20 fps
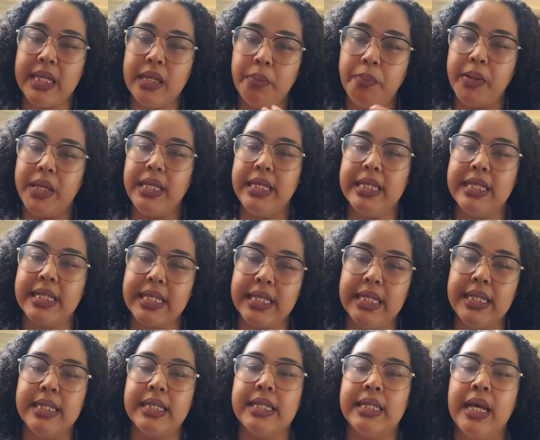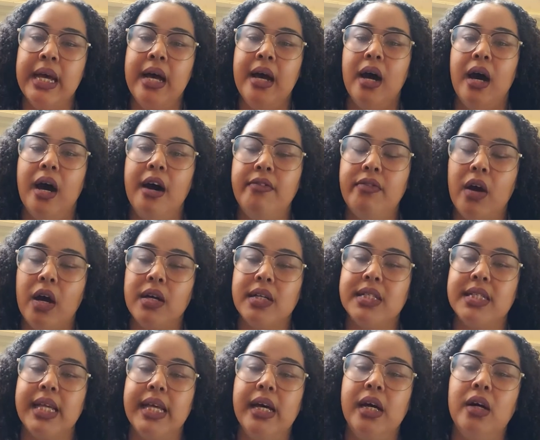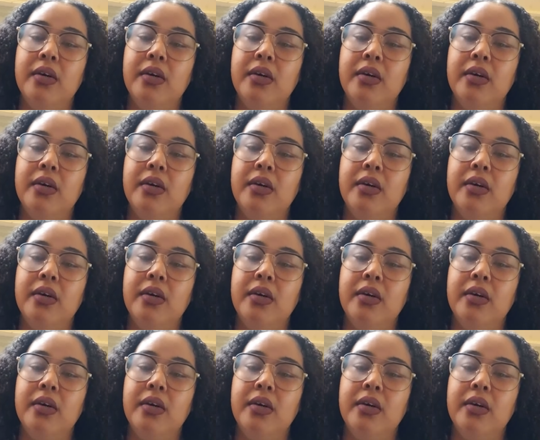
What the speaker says: pieces of ourselves,